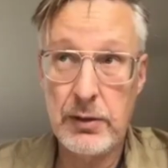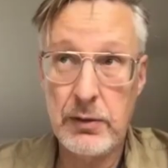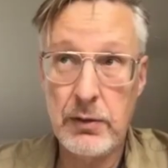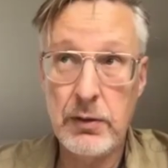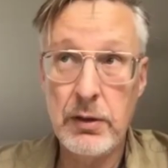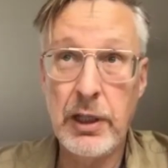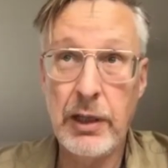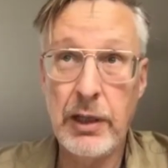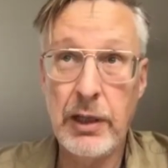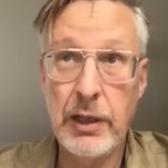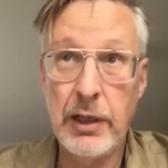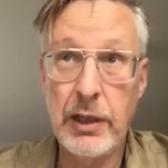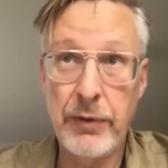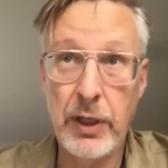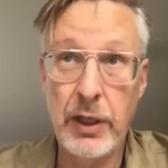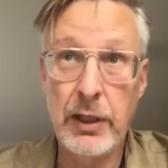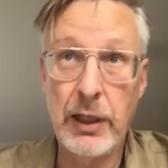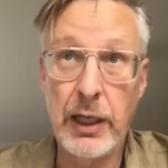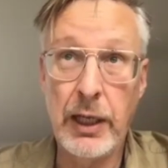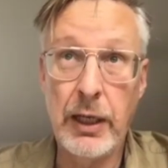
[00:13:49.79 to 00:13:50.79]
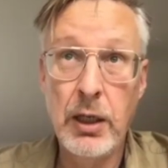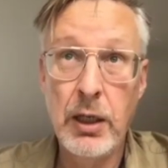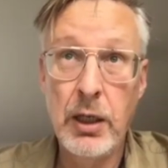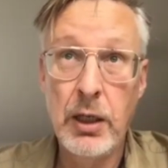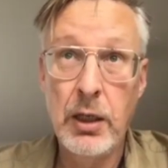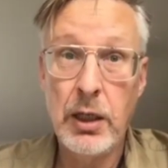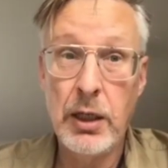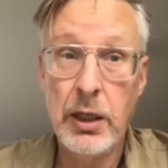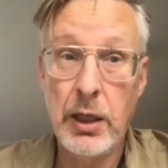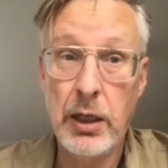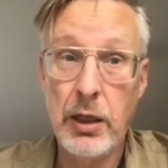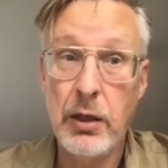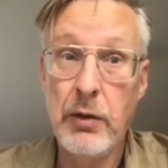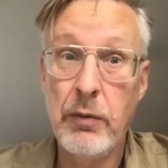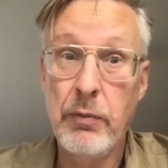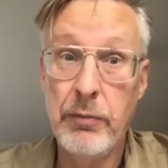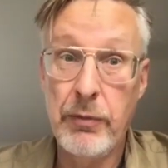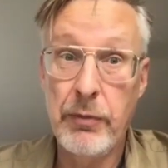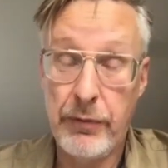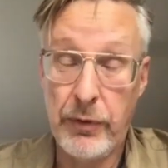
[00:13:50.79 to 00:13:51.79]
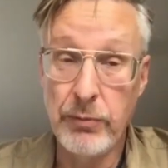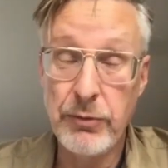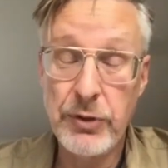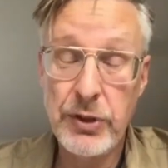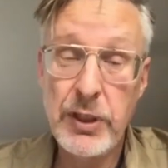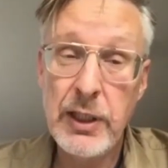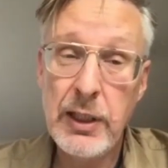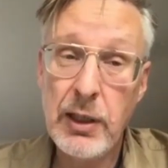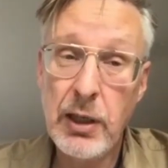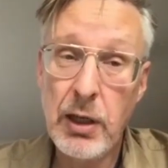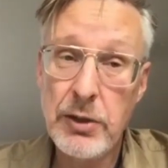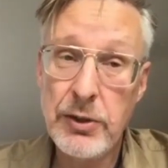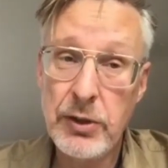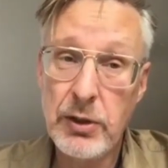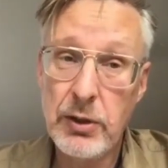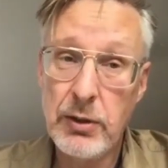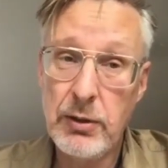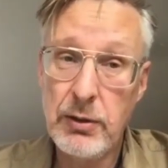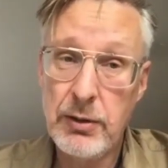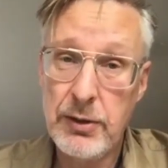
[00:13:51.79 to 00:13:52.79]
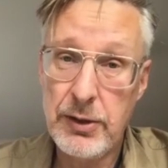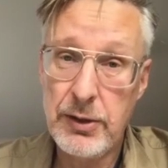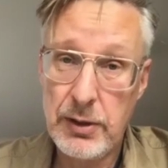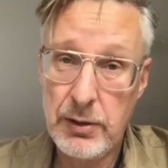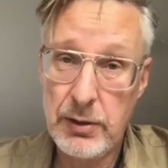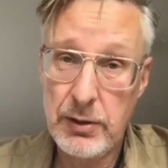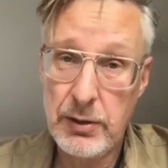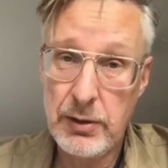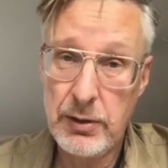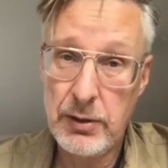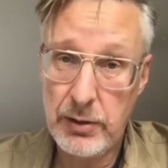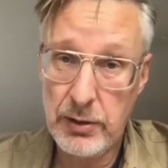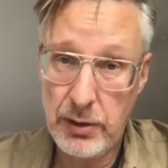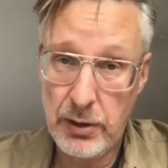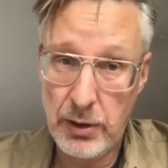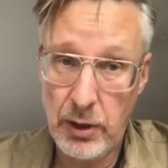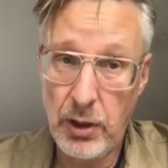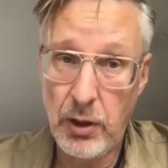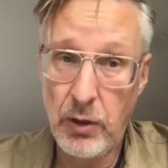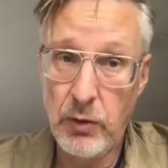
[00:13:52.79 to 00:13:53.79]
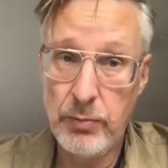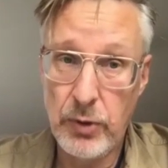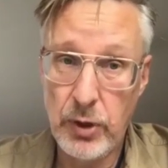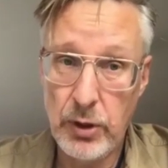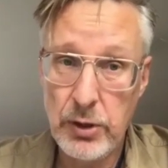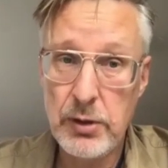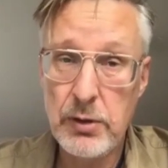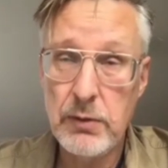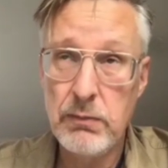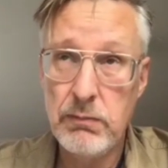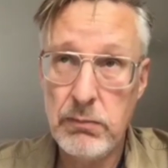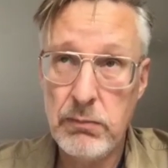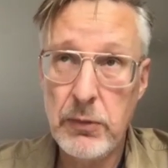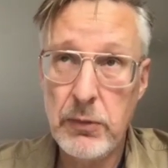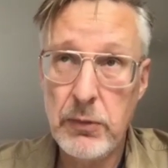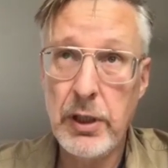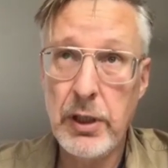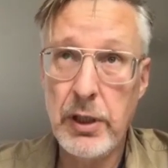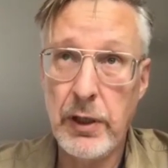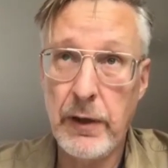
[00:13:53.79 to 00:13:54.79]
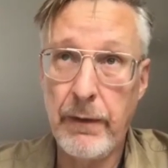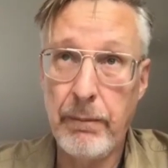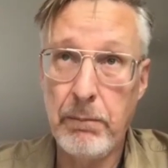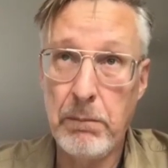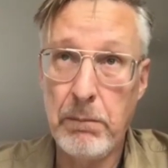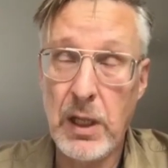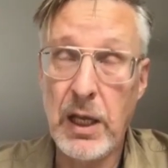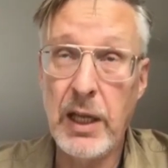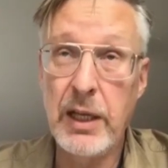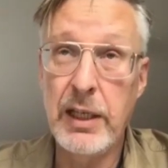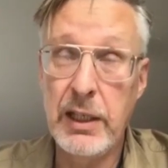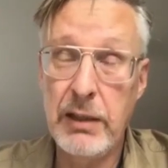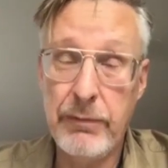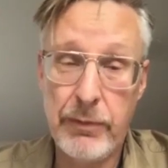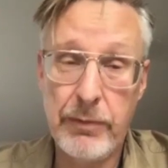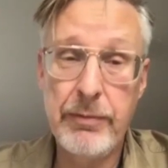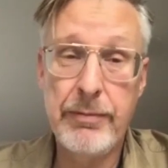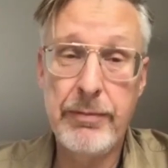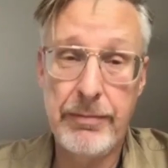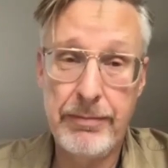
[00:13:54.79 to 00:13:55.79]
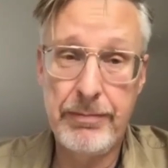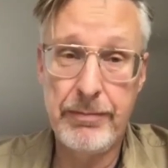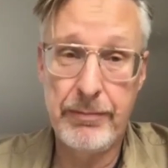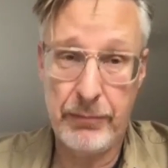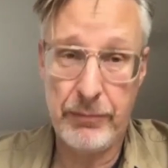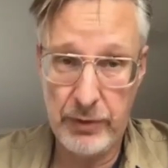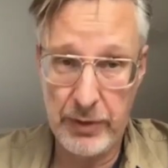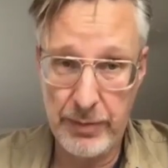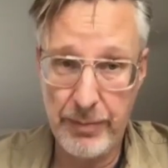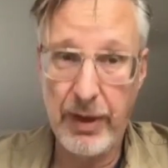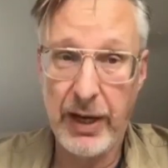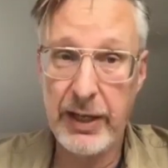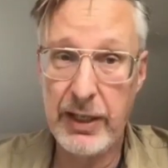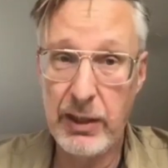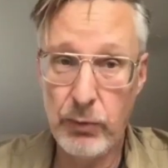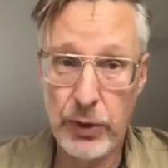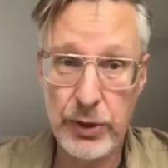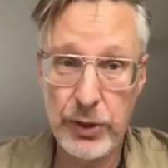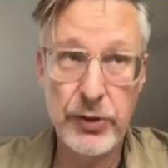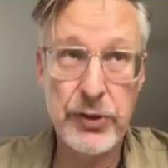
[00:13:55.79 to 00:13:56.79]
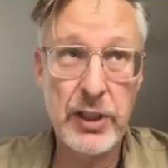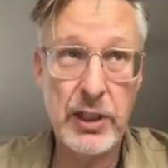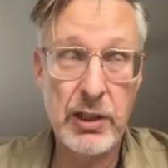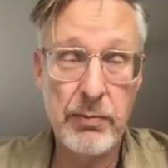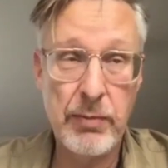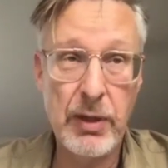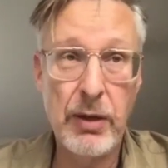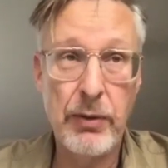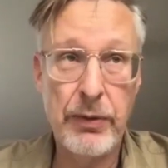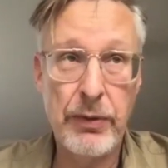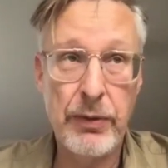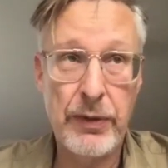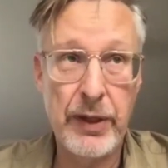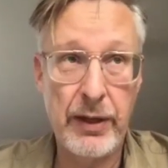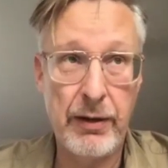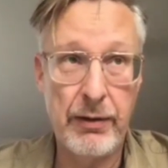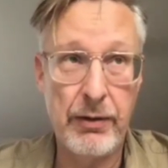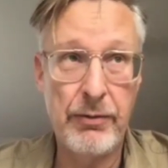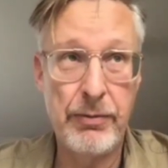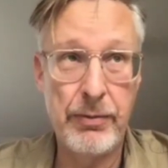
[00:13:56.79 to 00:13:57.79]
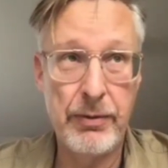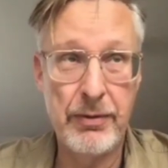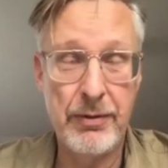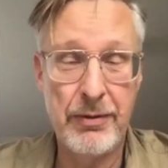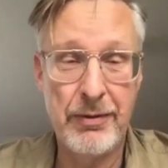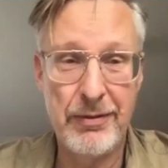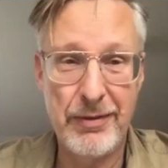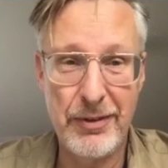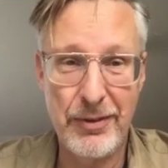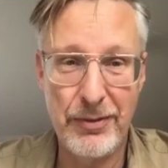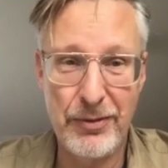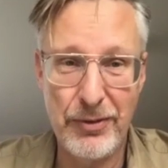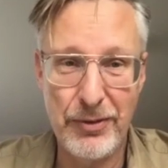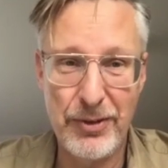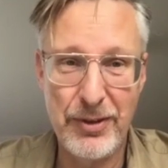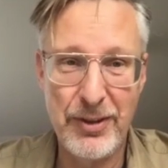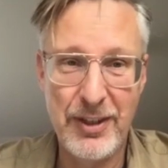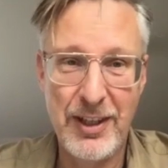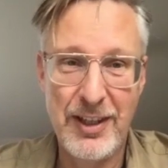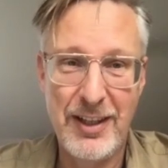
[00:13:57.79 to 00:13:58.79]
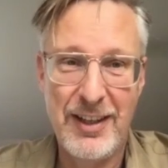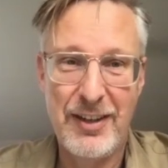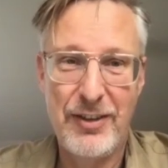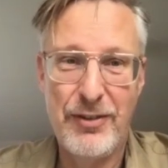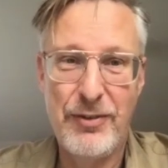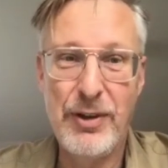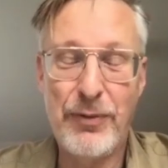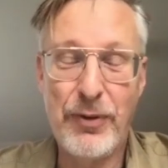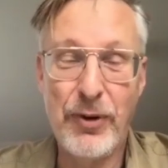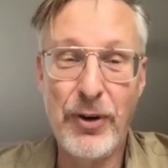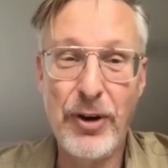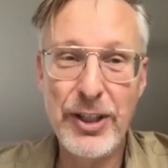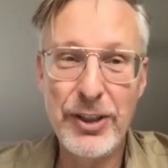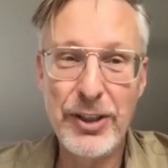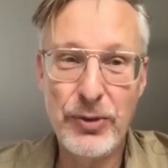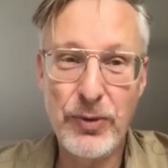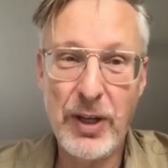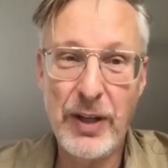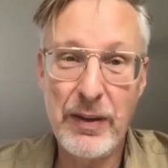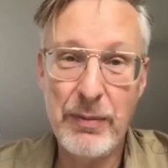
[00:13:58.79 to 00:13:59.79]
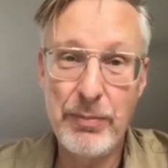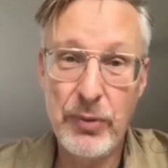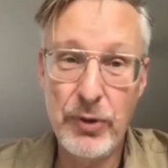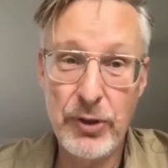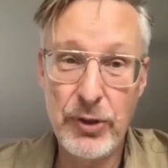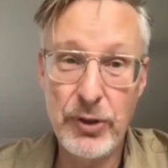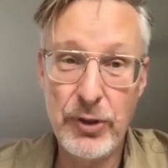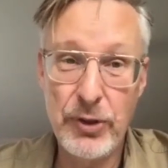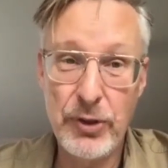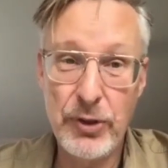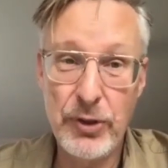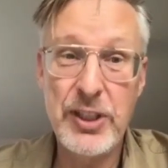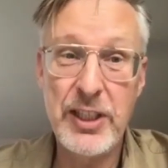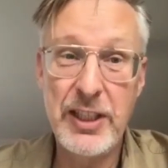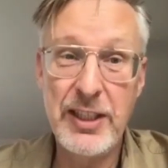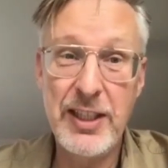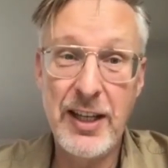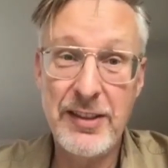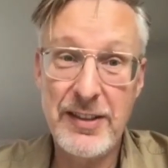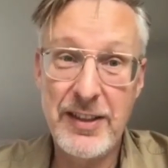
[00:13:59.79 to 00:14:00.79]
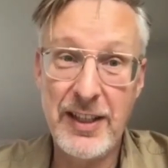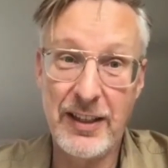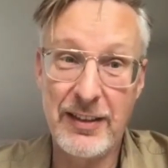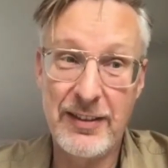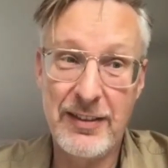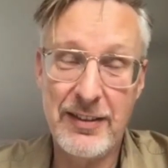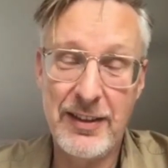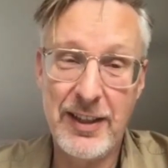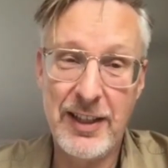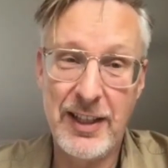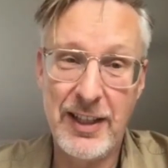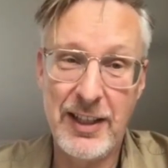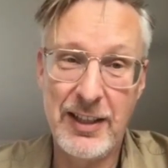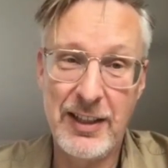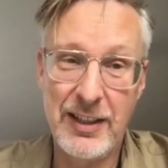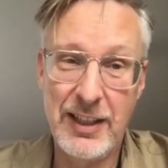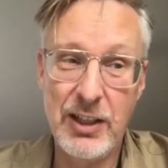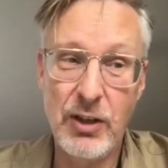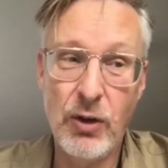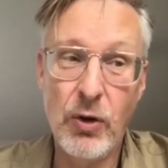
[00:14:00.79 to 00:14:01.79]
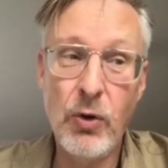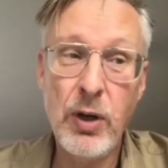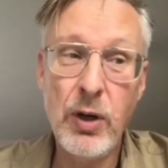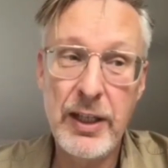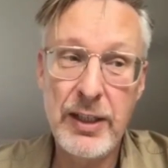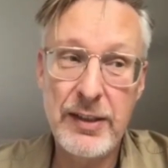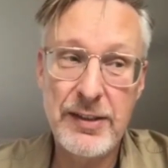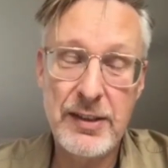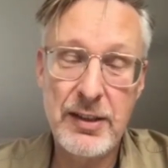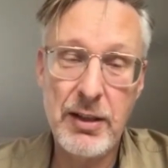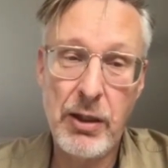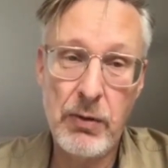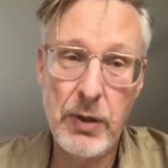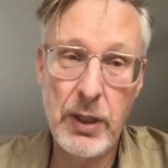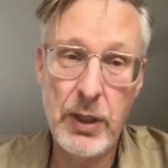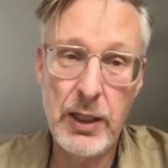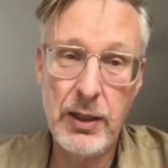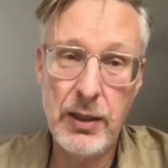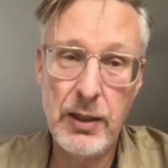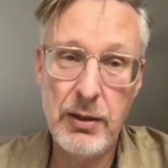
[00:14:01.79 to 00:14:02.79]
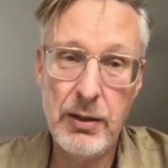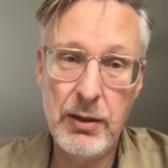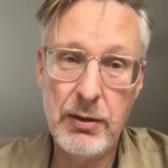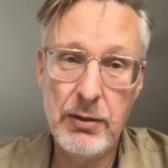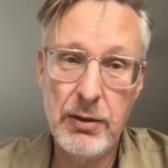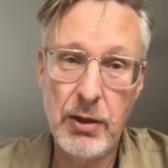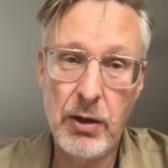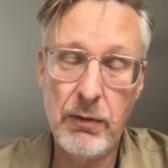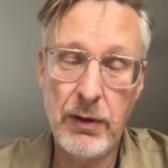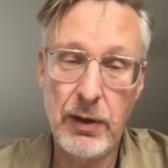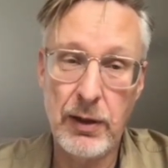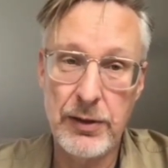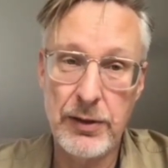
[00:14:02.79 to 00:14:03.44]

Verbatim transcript: definitely. Uh, from Stieg Larsson's own books, um, and he reminding what you said about the referring to other books he does that uh, in all his three novels he